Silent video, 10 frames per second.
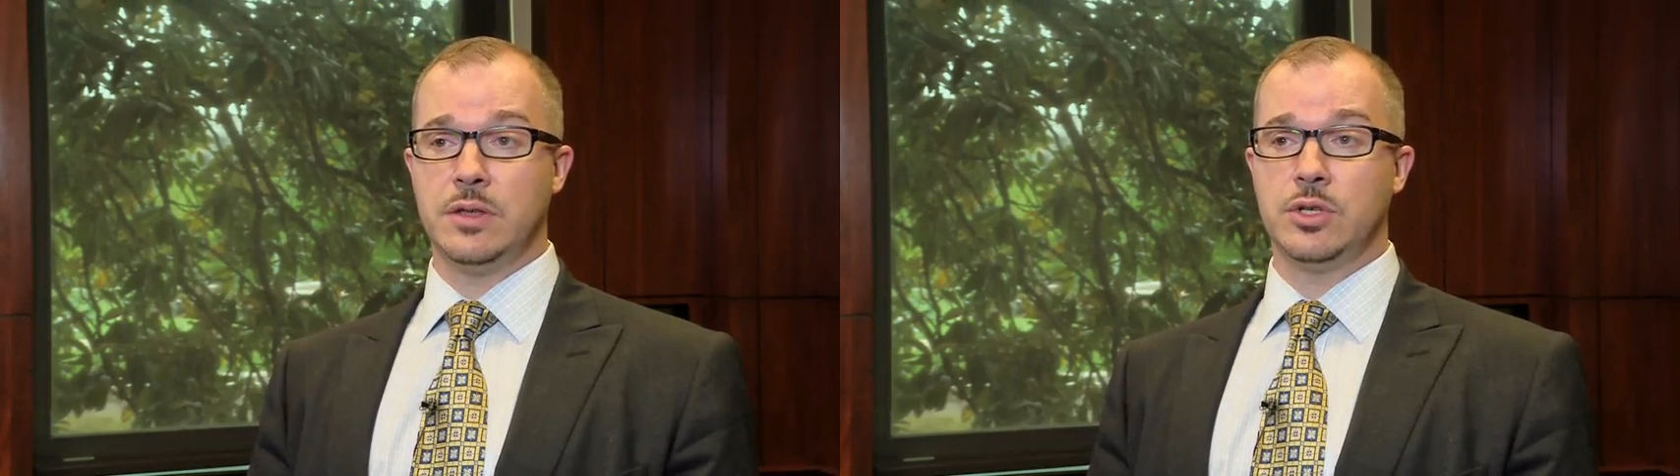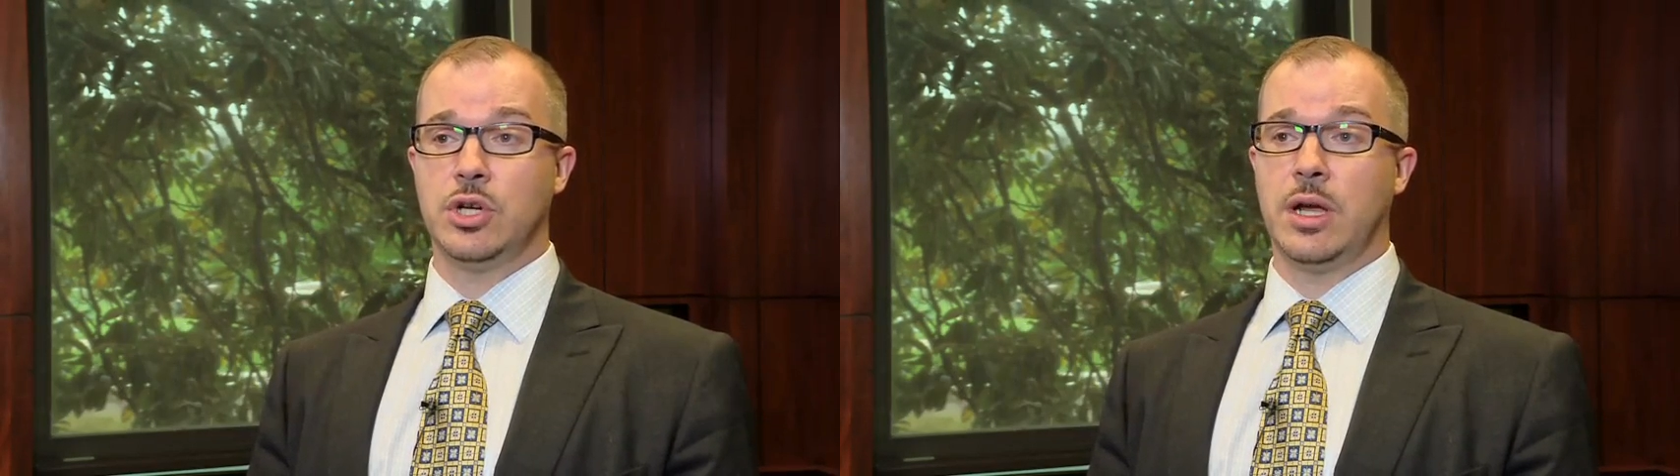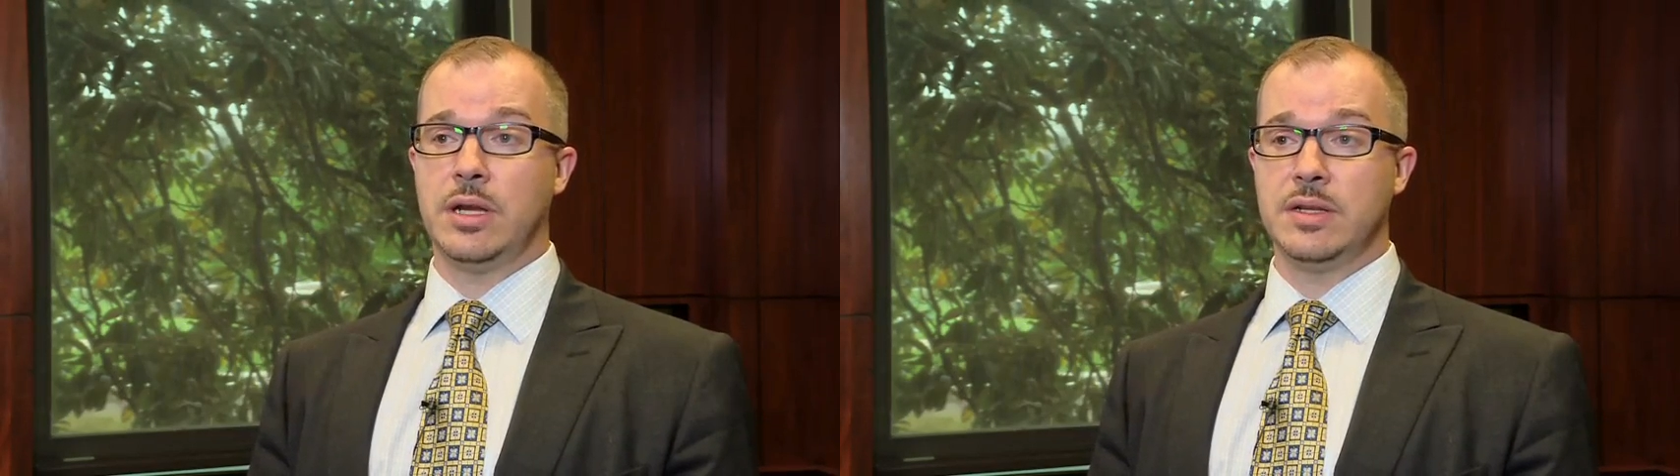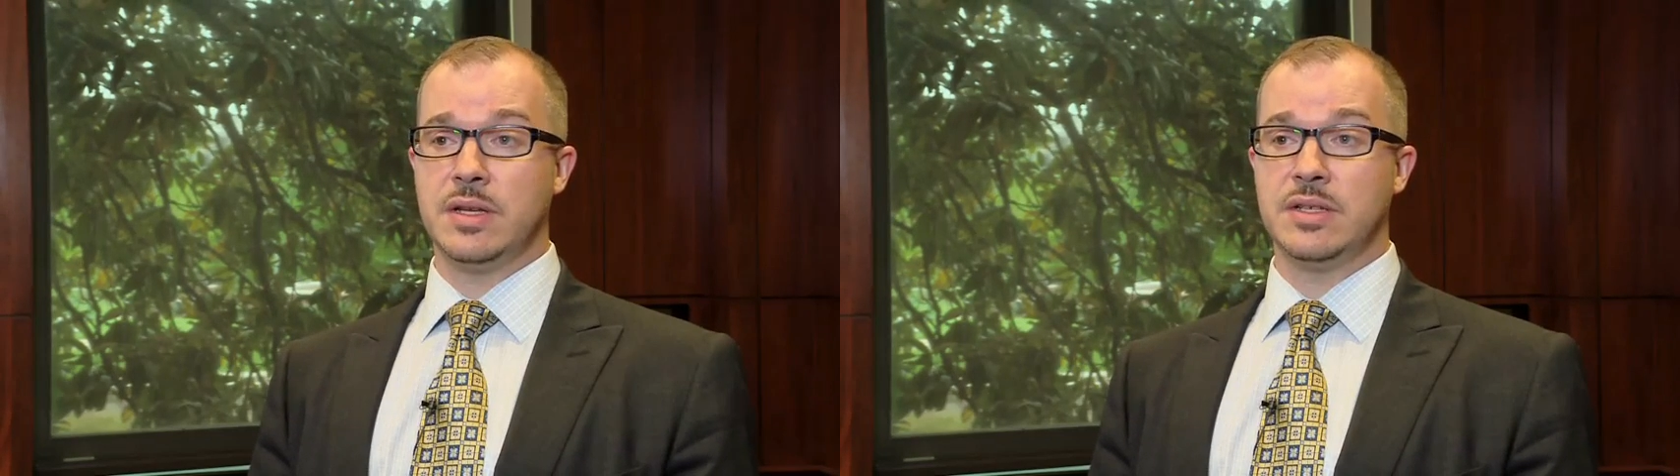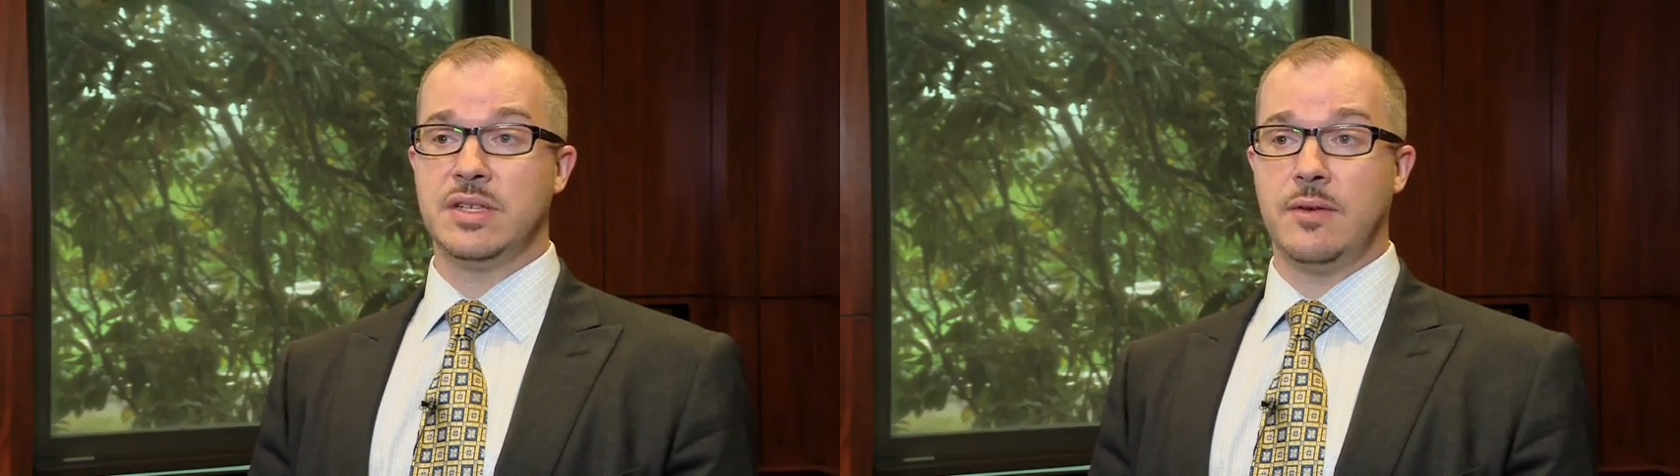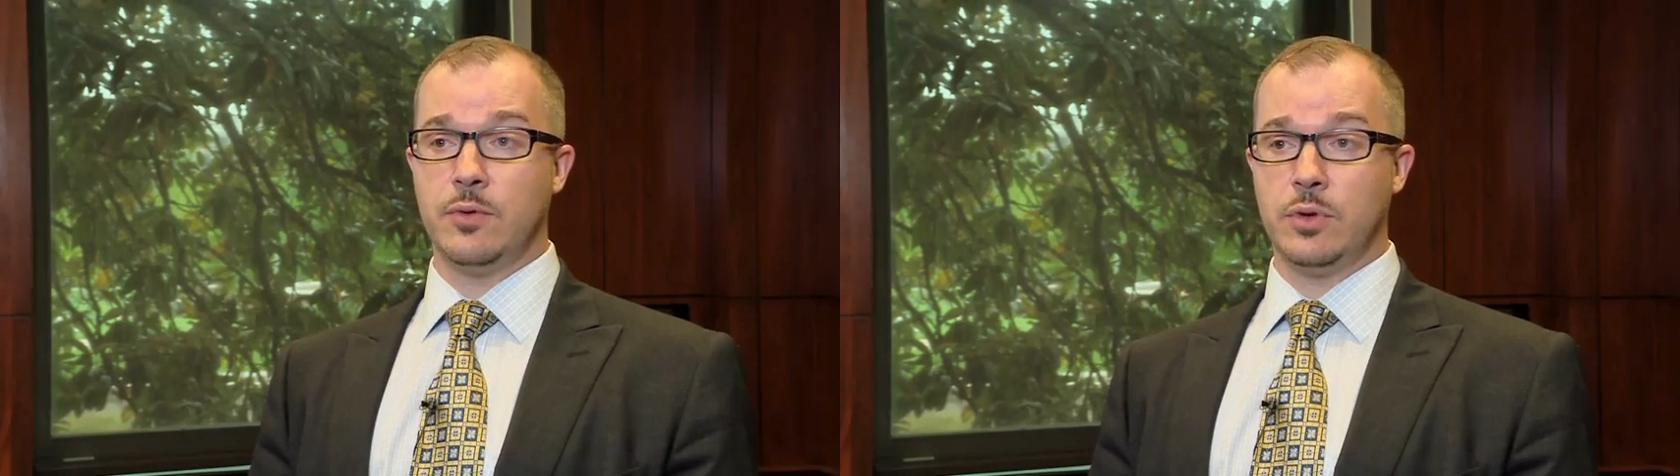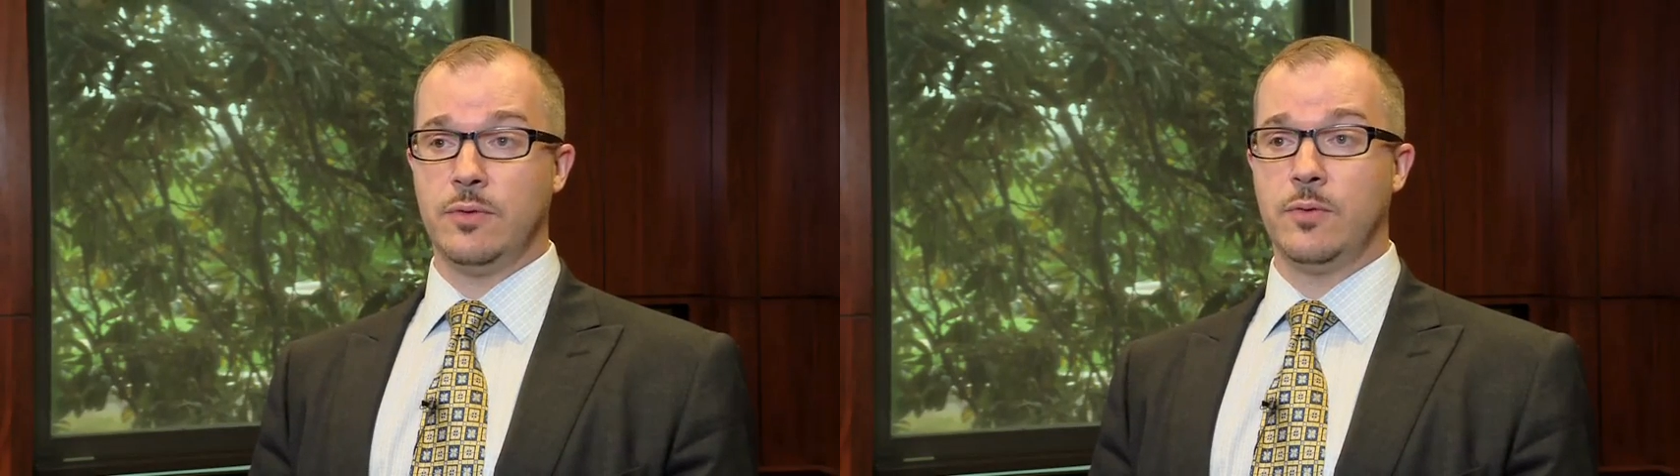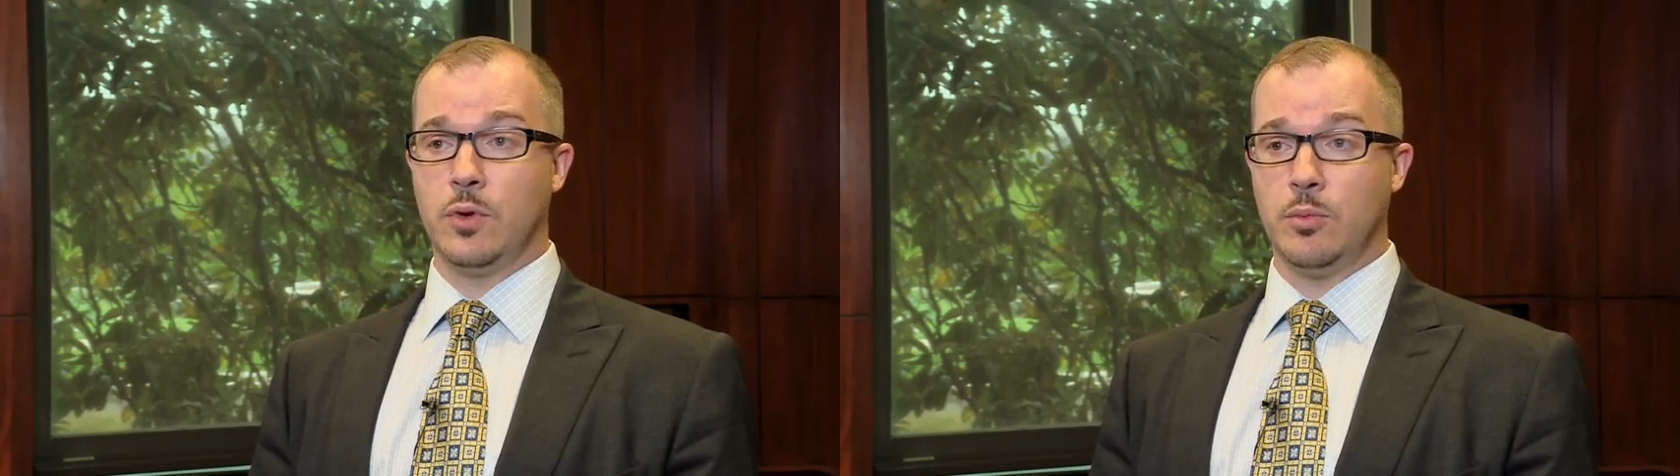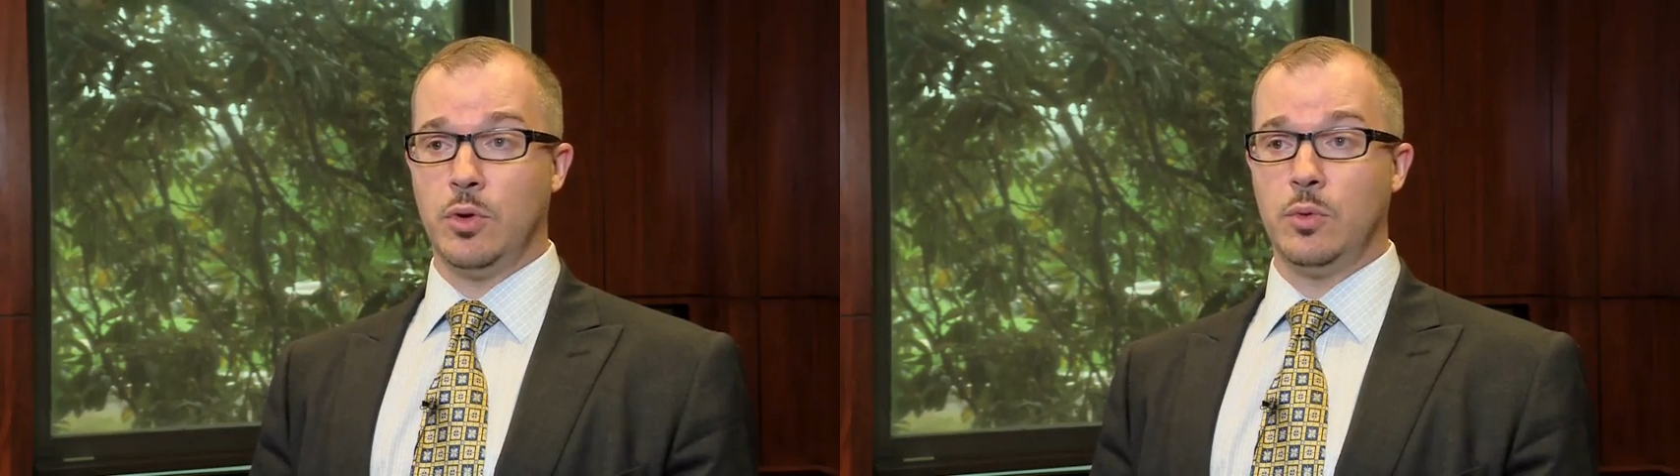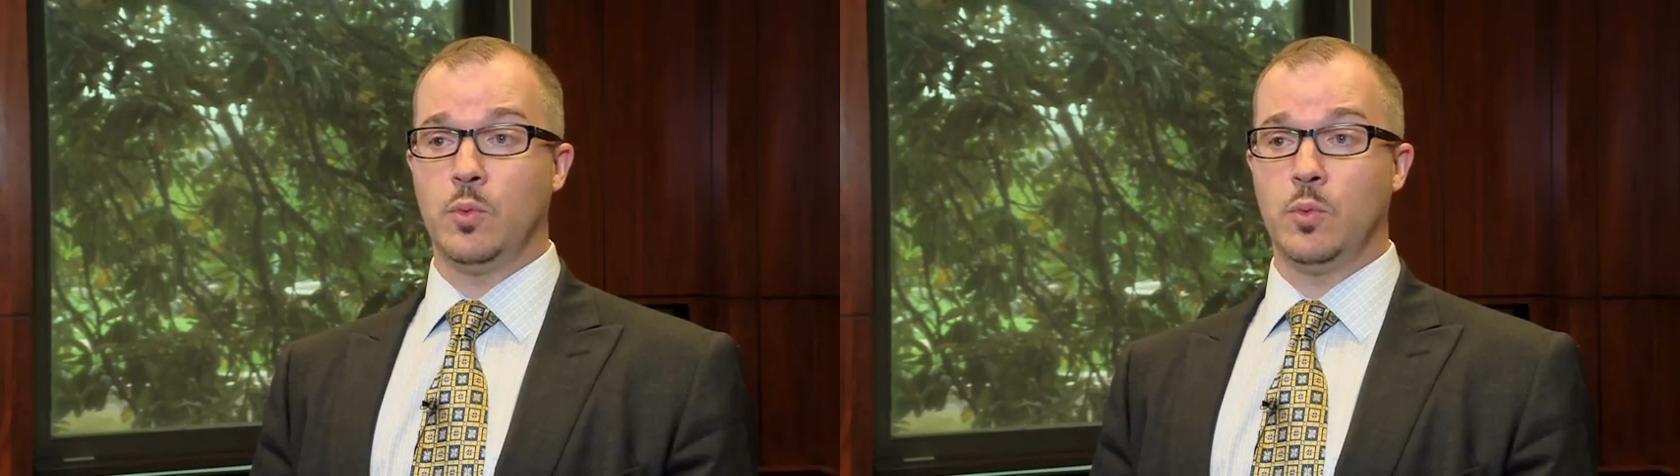the Chinese had severed the formal